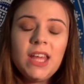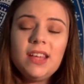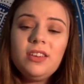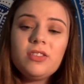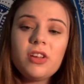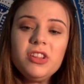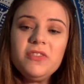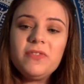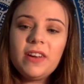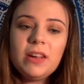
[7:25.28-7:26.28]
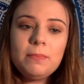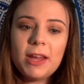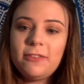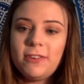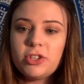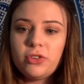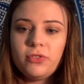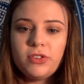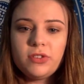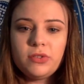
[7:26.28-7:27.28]
It is also very beneficial
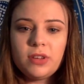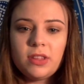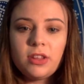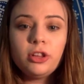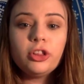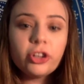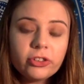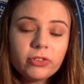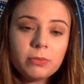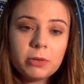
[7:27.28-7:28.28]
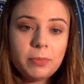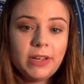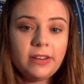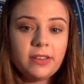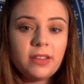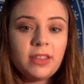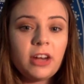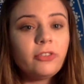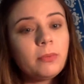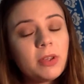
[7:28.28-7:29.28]
for students to learn from their peers
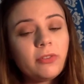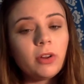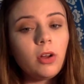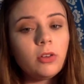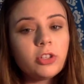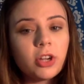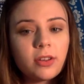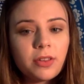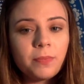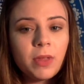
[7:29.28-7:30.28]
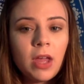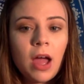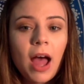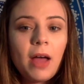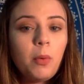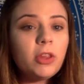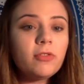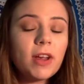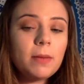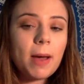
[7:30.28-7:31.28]
that are from different cultures. I once
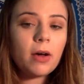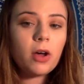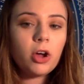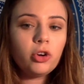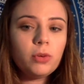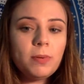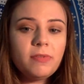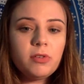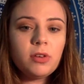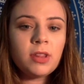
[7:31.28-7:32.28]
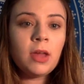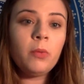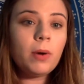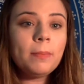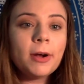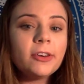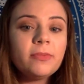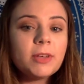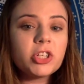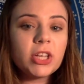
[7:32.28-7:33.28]
read about a group of students in one part of
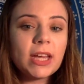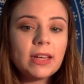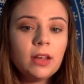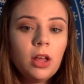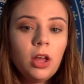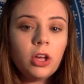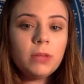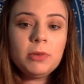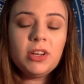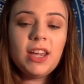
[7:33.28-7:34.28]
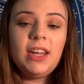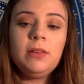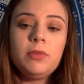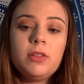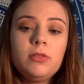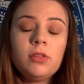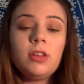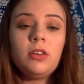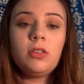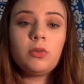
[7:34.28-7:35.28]
Michigan communicating with students
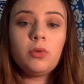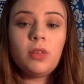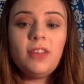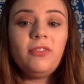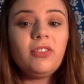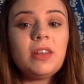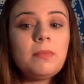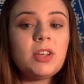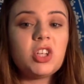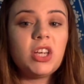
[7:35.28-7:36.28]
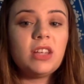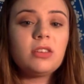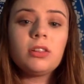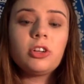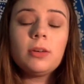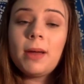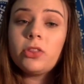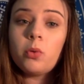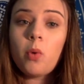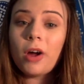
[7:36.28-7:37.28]
in a school in Flint, Michigan to learn about
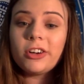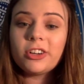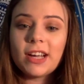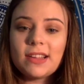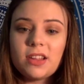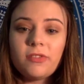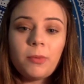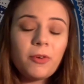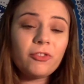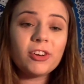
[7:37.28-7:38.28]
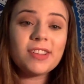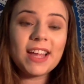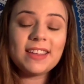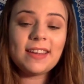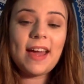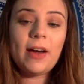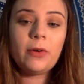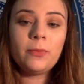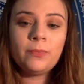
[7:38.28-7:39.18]
the water crisis from a first-hand account.